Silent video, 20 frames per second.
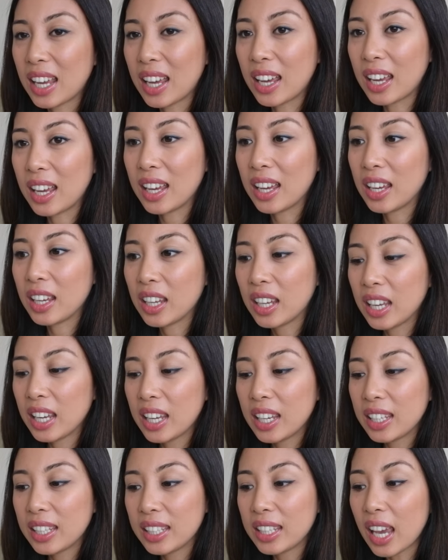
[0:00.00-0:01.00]

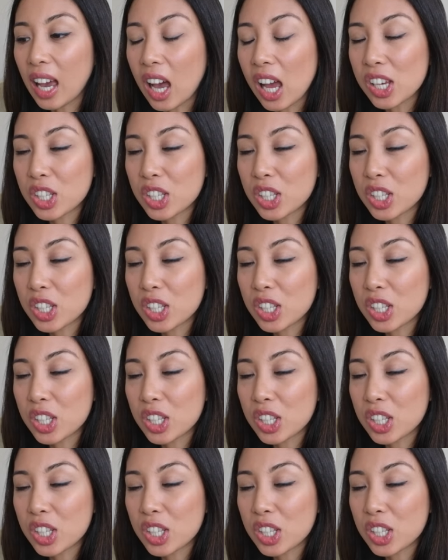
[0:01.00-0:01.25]
yeah,